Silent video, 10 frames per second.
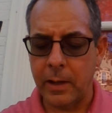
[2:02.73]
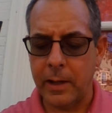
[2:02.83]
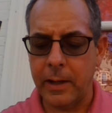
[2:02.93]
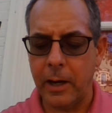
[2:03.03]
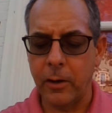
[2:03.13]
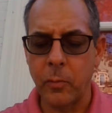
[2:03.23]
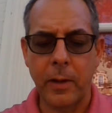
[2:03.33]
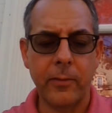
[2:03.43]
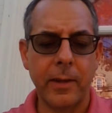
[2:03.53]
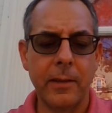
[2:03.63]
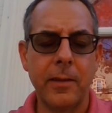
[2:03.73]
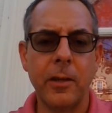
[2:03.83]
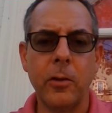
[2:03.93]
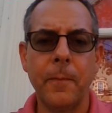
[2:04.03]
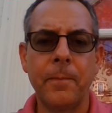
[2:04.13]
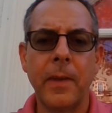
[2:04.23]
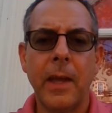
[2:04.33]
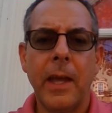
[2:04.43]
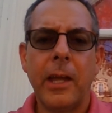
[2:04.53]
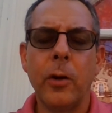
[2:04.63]
Herod wants to continue.
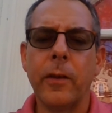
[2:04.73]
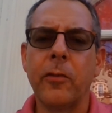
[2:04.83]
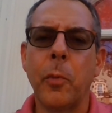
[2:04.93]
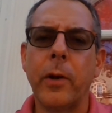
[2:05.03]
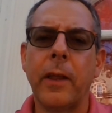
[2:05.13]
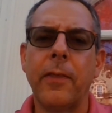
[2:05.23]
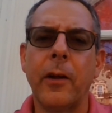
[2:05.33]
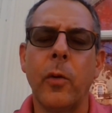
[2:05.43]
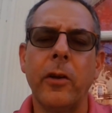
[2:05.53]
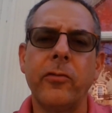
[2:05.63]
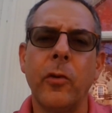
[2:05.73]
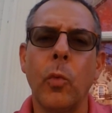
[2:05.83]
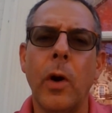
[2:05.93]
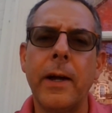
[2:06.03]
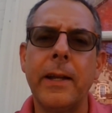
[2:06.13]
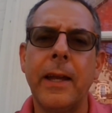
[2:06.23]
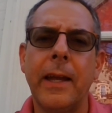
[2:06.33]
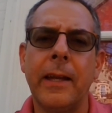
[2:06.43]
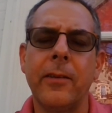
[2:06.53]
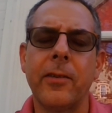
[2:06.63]
At this point, I think question one
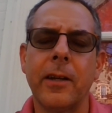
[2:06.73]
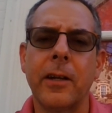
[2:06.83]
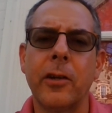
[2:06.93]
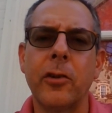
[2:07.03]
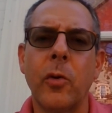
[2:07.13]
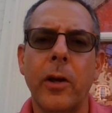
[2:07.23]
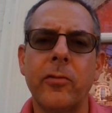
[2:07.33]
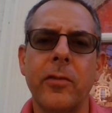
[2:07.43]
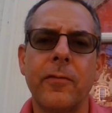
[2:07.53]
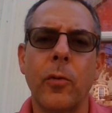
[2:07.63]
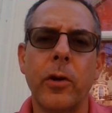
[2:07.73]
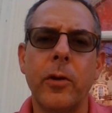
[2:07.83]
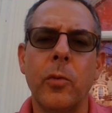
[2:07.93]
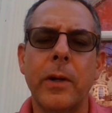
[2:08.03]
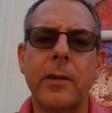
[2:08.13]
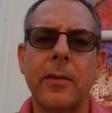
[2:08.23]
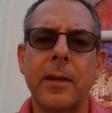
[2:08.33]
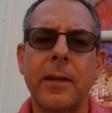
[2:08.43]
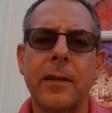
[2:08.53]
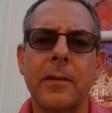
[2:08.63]
is a good question for you. What's
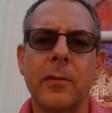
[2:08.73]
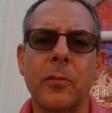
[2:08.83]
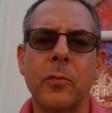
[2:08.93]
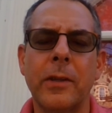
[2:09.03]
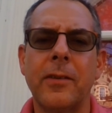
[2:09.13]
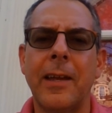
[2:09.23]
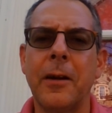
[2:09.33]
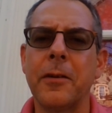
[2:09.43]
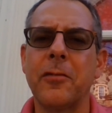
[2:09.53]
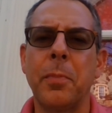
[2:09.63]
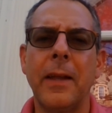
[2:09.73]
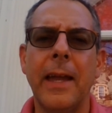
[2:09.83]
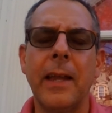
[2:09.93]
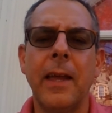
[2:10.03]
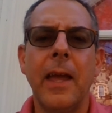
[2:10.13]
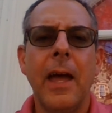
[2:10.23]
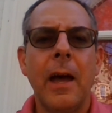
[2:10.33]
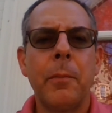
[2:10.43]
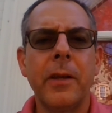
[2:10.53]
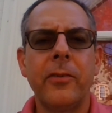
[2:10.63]
Herod's plan?
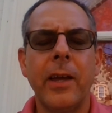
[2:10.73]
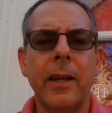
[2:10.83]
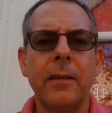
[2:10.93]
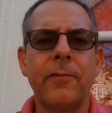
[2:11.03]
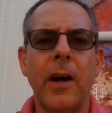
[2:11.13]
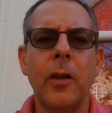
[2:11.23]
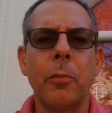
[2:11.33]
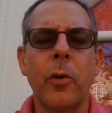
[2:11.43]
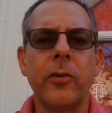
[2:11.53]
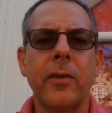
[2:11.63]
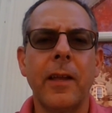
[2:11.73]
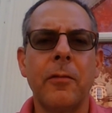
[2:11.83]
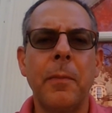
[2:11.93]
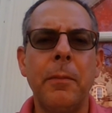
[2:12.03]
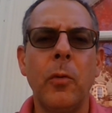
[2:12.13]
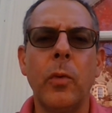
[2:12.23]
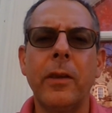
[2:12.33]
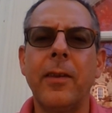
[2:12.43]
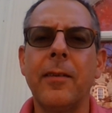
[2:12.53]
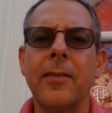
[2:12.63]
But a second follow-up question to that is maybe
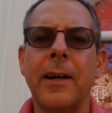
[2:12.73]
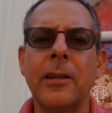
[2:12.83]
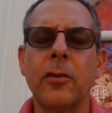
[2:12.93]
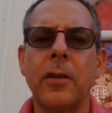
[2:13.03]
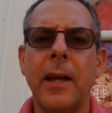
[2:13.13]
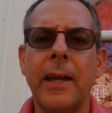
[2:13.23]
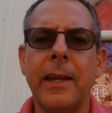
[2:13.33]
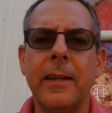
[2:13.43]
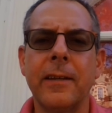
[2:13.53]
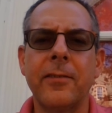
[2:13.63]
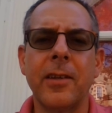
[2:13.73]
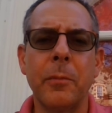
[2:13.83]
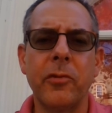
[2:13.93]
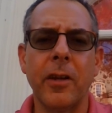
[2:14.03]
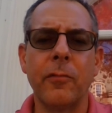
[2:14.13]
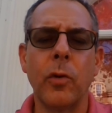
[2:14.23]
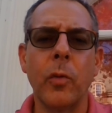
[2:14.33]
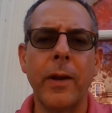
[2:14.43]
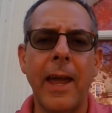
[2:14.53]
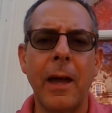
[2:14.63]
what's his underlying assumption of what
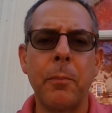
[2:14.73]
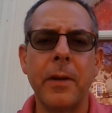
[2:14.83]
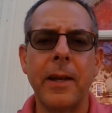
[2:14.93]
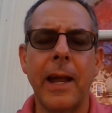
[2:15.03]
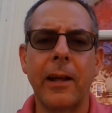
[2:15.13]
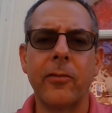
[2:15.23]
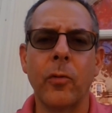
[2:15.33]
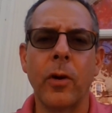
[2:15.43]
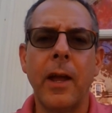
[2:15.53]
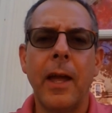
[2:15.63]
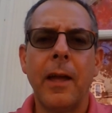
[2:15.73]
would happen next, or